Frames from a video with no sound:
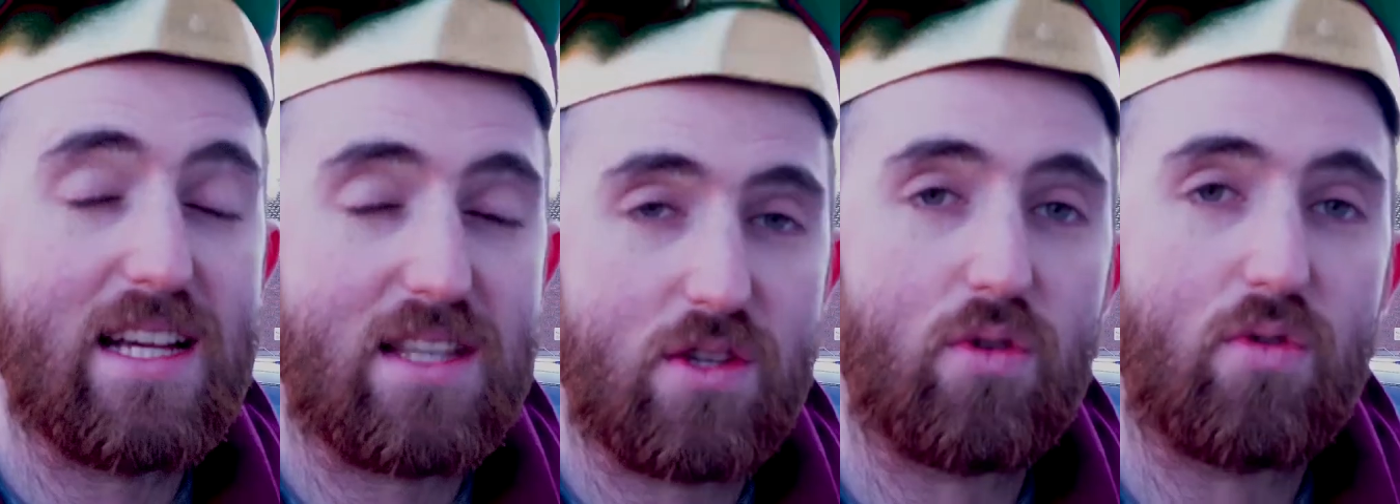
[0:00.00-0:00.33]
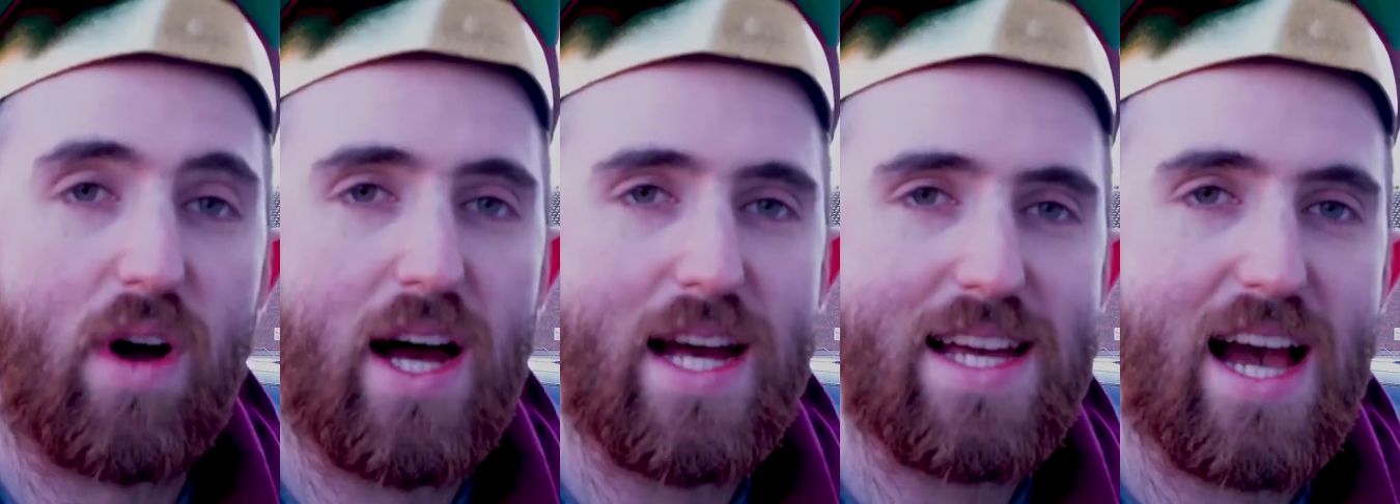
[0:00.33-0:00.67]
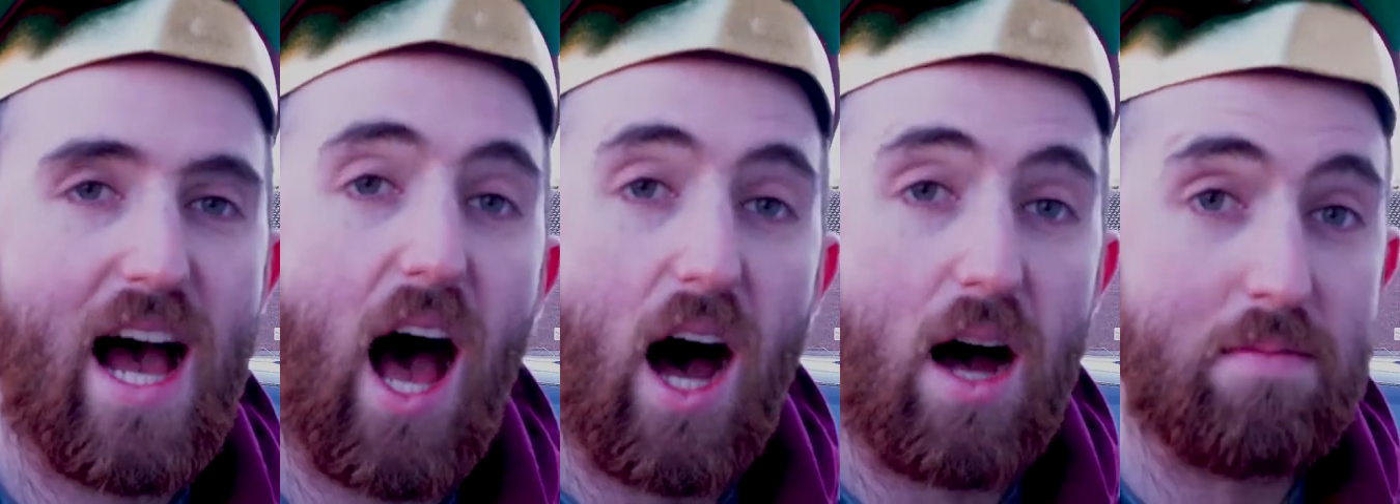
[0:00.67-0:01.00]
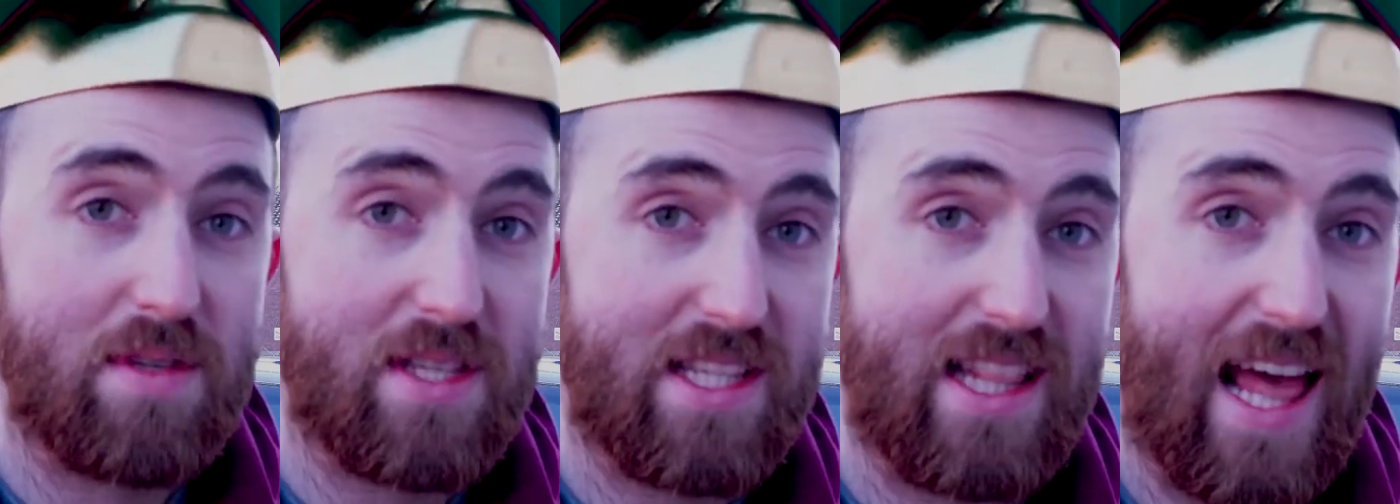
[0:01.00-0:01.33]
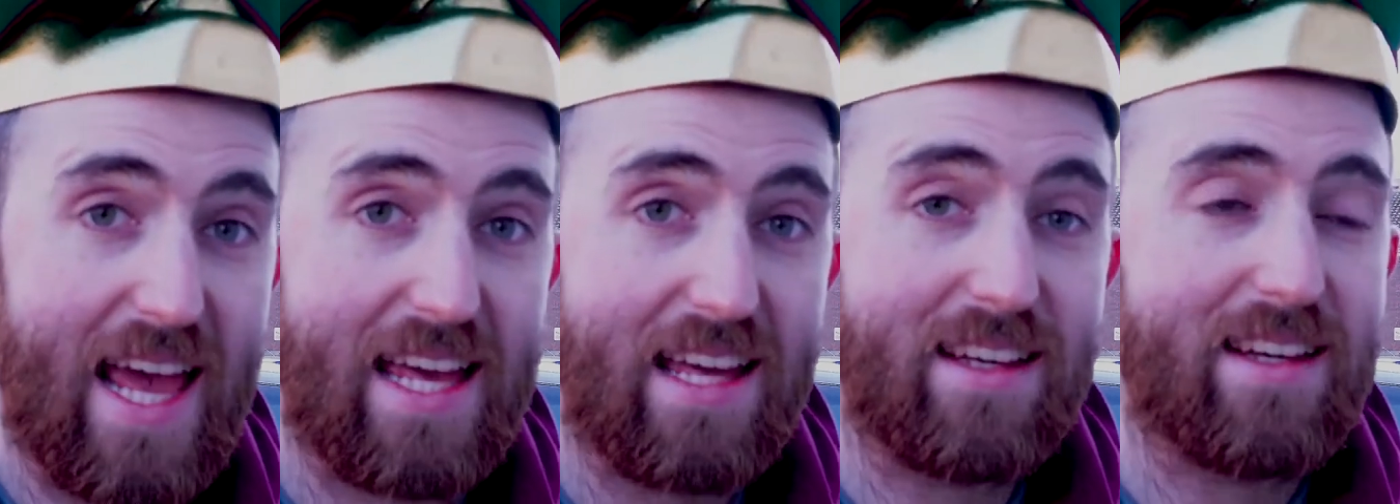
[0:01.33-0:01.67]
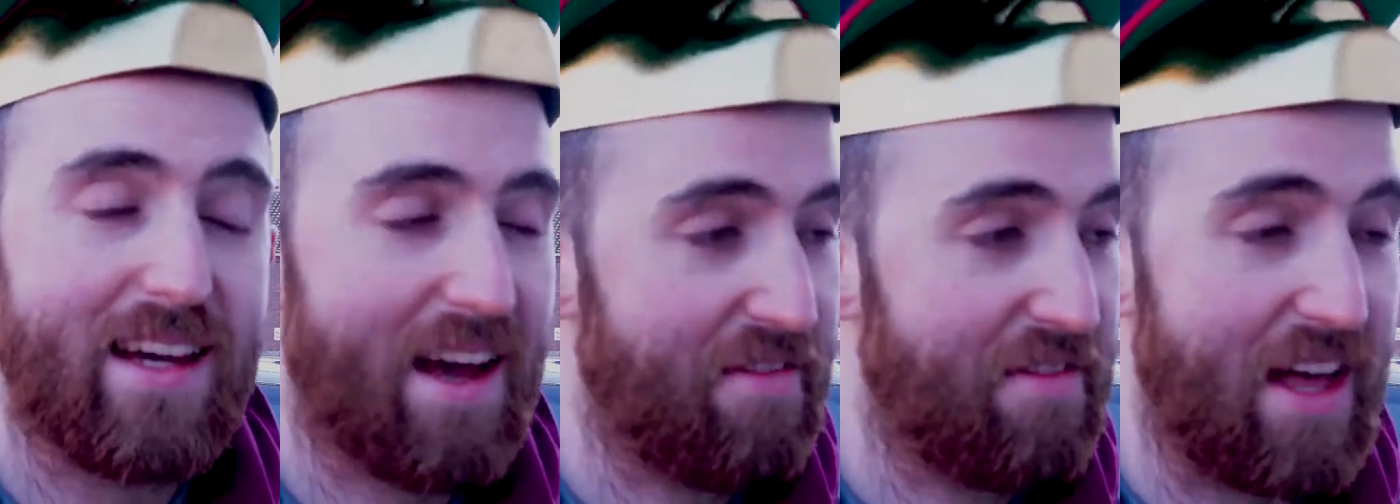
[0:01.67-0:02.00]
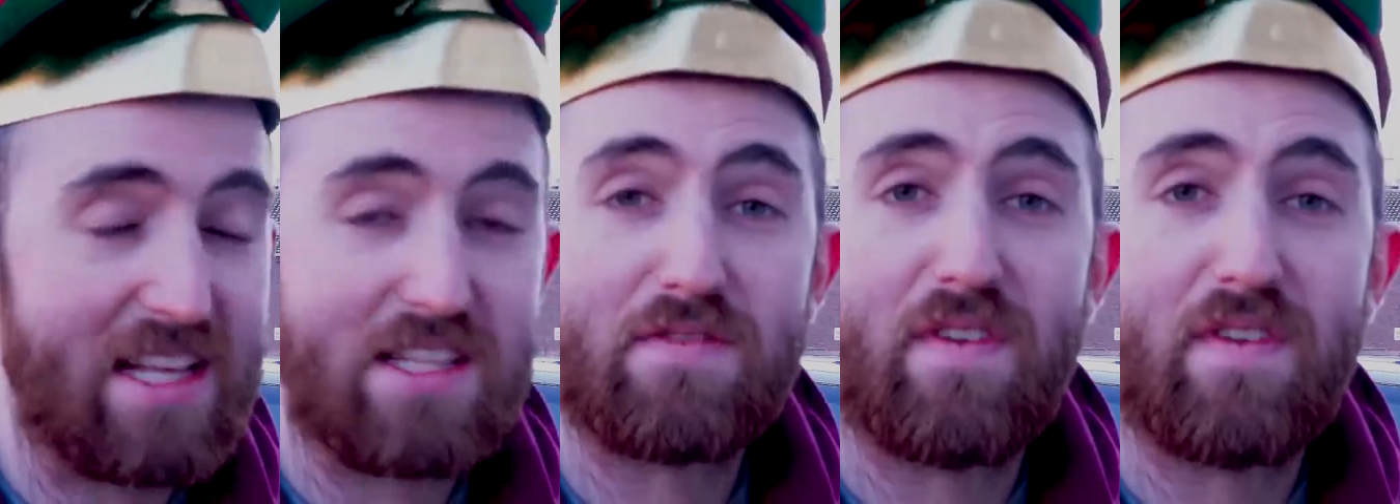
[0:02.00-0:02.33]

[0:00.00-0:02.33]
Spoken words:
It's all right. I'm staying and that's